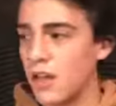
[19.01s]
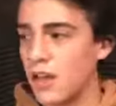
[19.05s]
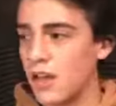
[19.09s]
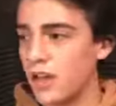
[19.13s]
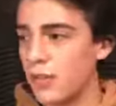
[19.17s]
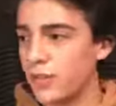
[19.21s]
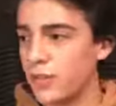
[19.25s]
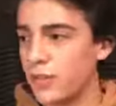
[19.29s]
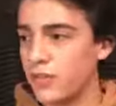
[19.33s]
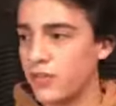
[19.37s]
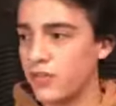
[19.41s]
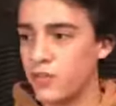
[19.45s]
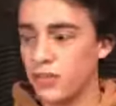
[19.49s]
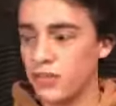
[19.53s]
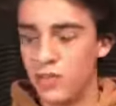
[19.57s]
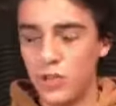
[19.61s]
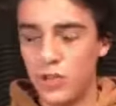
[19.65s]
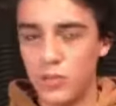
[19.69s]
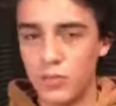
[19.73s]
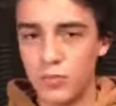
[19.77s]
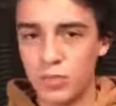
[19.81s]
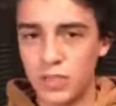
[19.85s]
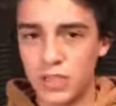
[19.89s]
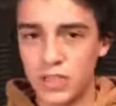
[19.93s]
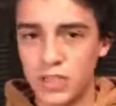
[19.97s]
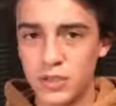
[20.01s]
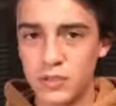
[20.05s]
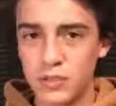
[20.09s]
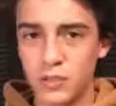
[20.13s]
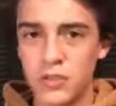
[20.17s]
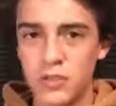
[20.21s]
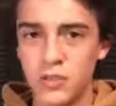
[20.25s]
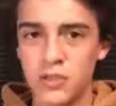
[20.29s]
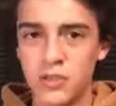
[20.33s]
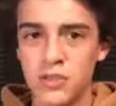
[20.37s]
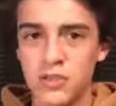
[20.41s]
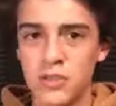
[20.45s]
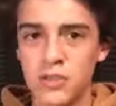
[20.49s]
Um, but if you don't play
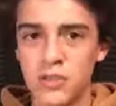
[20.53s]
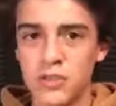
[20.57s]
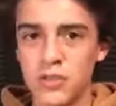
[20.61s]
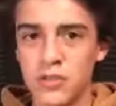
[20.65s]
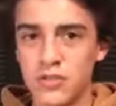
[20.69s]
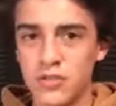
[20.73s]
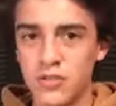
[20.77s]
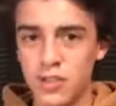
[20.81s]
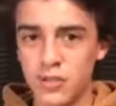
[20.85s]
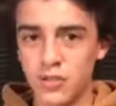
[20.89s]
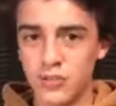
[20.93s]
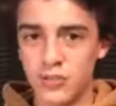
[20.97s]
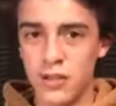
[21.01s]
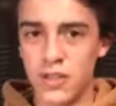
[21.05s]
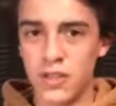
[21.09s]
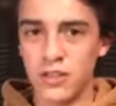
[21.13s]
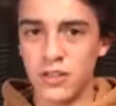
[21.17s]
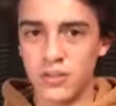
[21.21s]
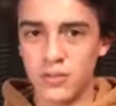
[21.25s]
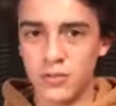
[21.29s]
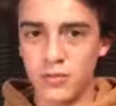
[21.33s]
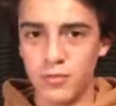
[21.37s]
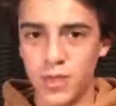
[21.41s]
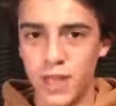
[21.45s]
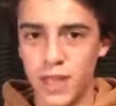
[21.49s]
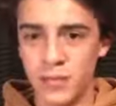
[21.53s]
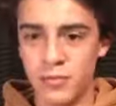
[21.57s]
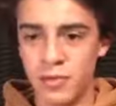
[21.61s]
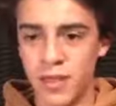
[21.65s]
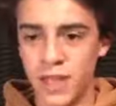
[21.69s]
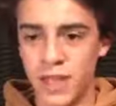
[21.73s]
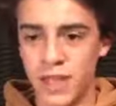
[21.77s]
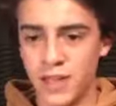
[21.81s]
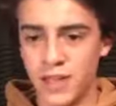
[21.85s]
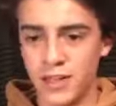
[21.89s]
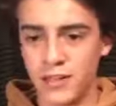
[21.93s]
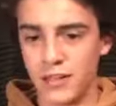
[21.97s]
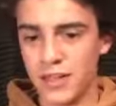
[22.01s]
sports, just use a regular
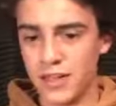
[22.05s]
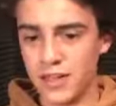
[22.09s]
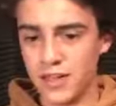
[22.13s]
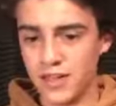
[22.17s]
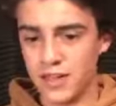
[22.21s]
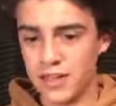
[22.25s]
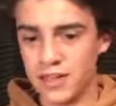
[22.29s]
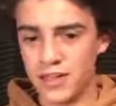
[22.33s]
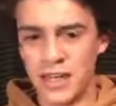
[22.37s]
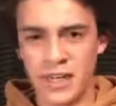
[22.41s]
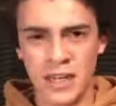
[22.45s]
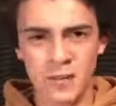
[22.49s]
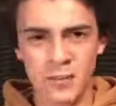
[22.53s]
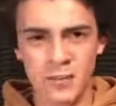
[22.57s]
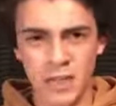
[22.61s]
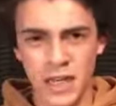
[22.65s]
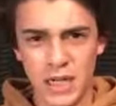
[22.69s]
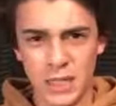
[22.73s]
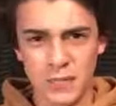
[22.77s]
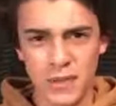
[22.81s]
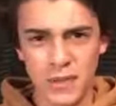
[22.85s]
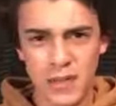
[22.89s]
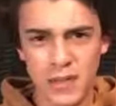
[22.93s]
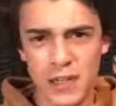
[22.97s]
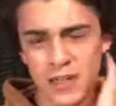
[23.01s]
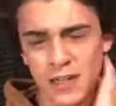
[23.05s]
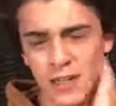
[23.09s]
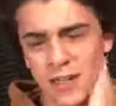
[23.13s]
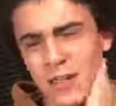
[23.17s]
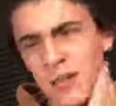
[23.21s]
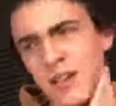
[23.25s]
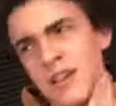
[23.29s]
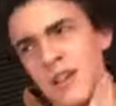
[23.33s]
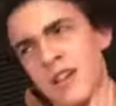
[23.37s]
backpack, like a second backpack.